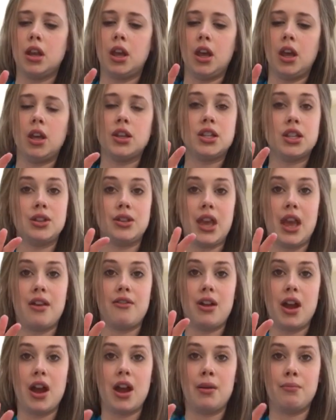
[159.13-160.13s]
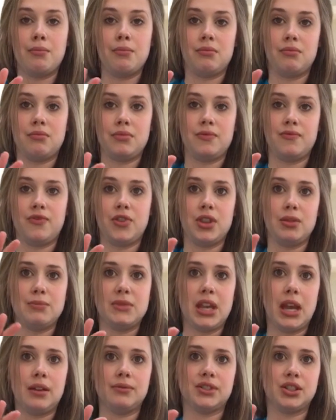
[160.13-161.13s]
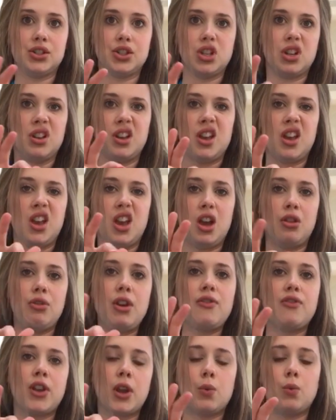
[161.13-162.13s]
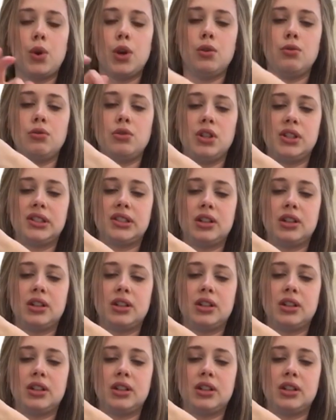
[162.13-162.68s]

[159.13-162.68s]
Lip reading: to their arm for them to have such a horrific wound.